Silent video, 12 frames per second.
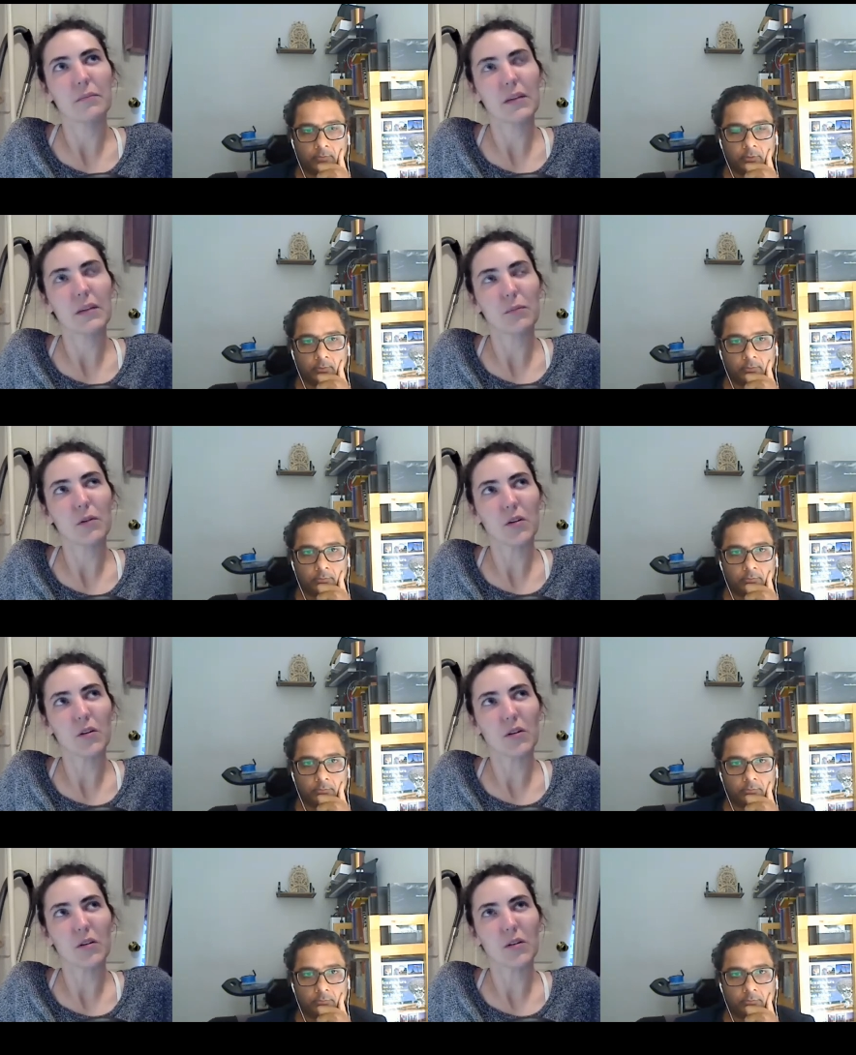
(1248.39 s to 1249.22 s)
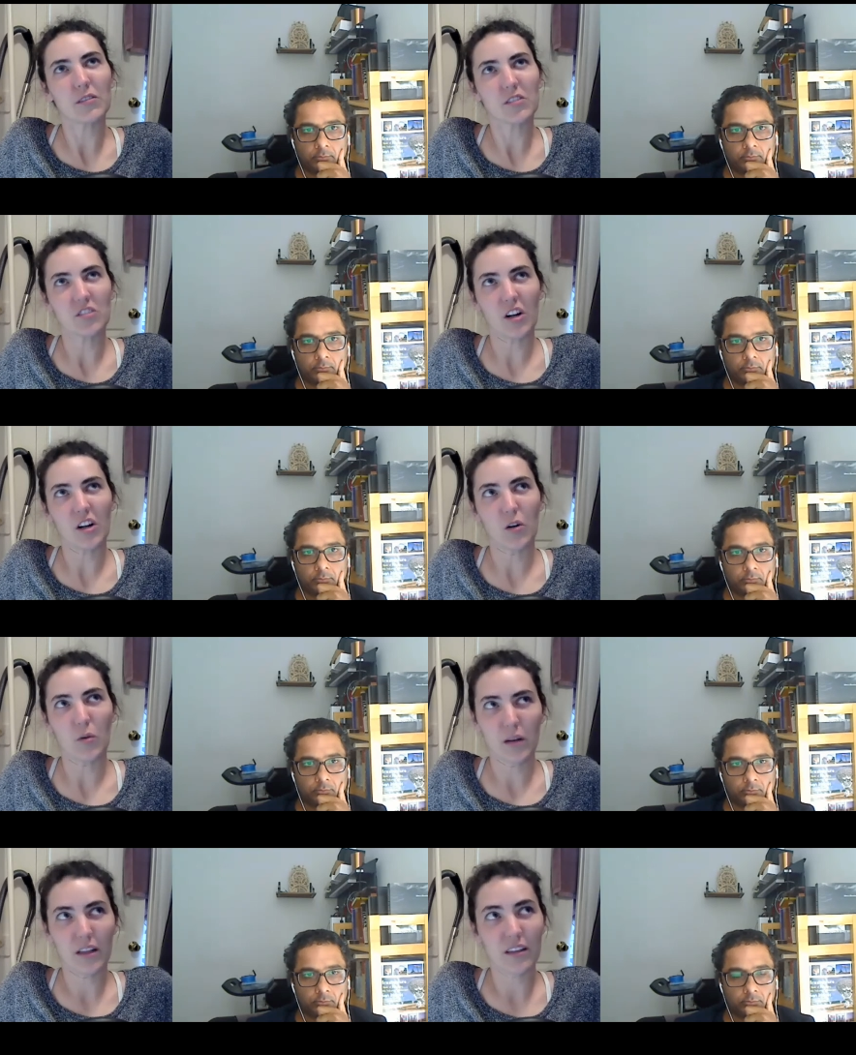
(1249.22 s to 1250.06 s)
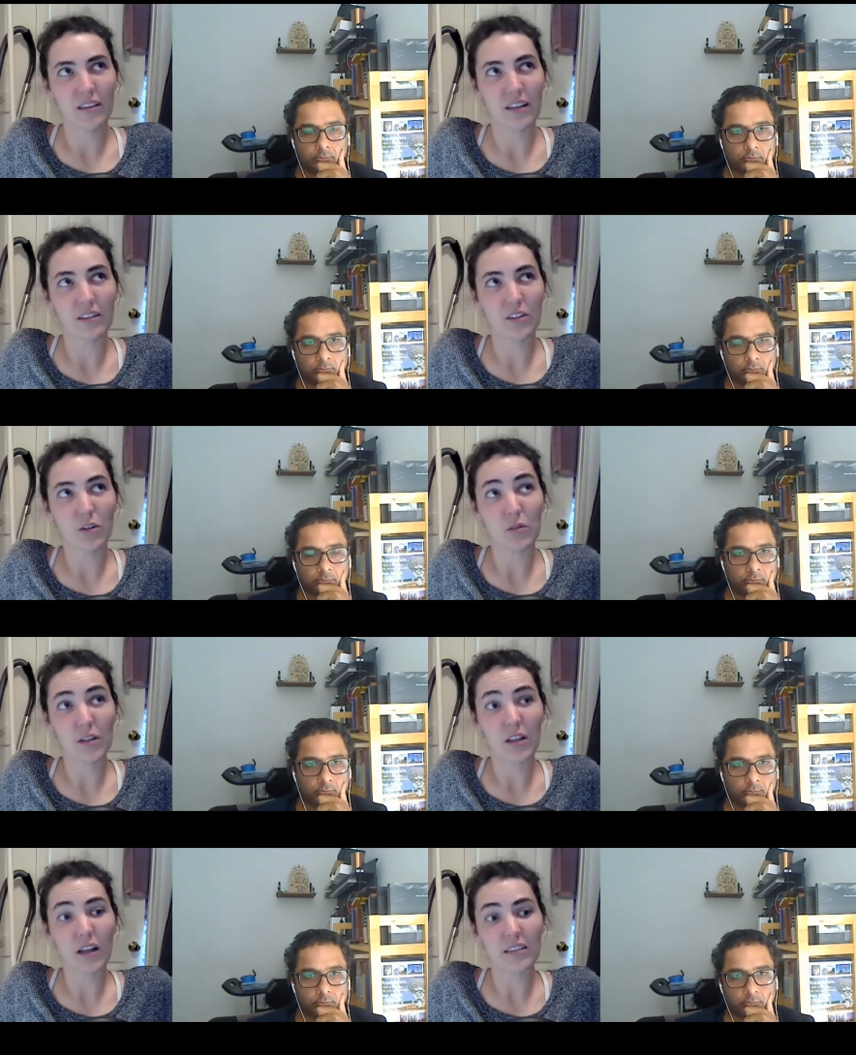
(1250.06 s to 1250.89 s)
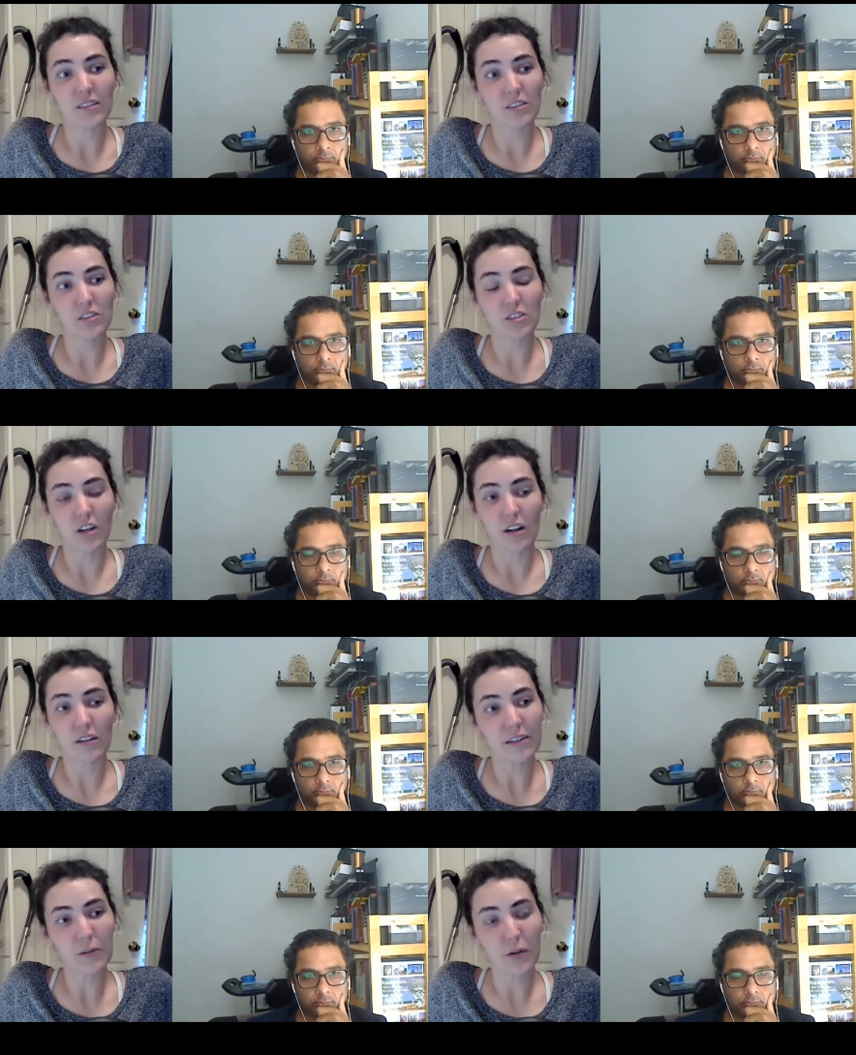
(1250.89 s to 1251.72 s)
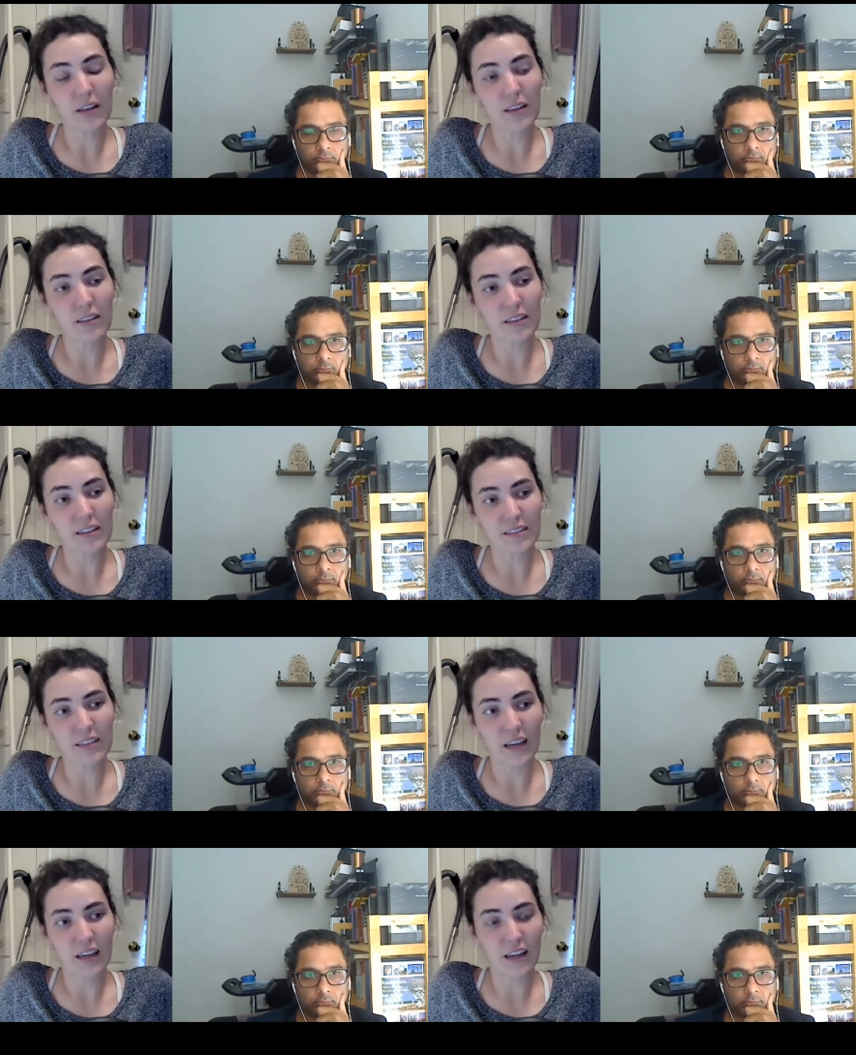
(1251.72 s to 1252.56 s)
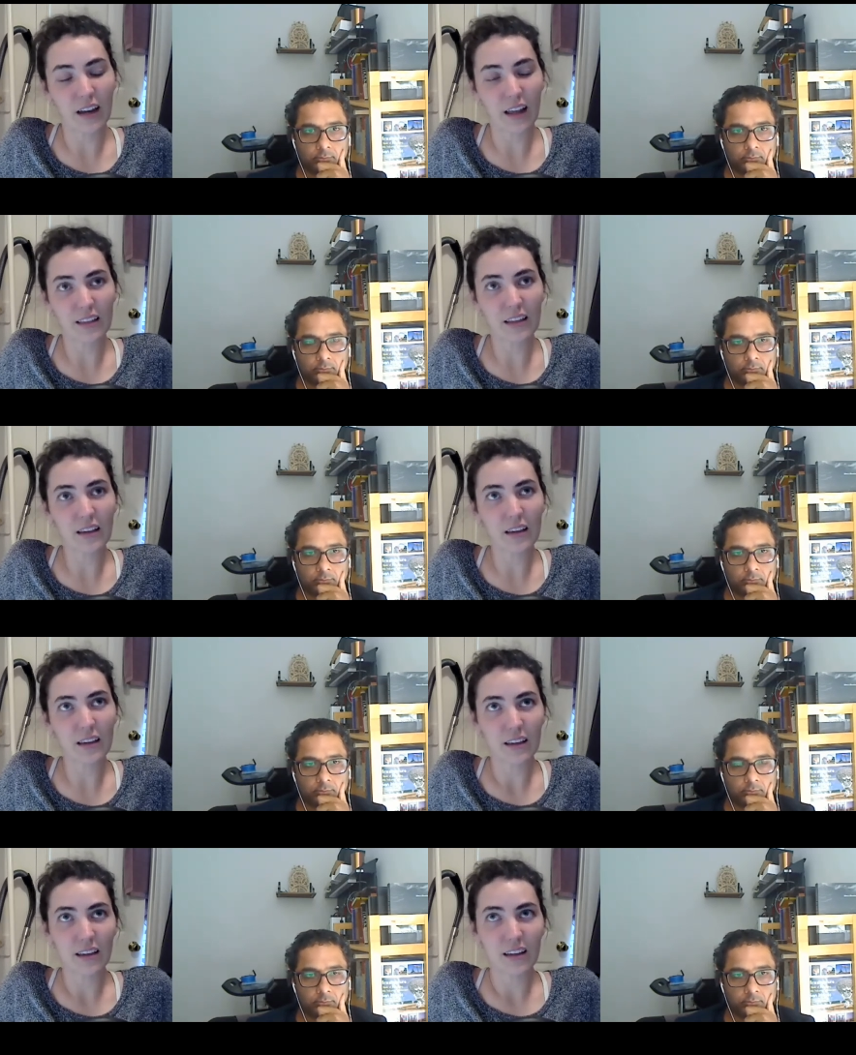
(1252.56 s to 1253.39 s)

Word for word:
Speaker 1: people struggle with and don't realize they're struggling with is that I think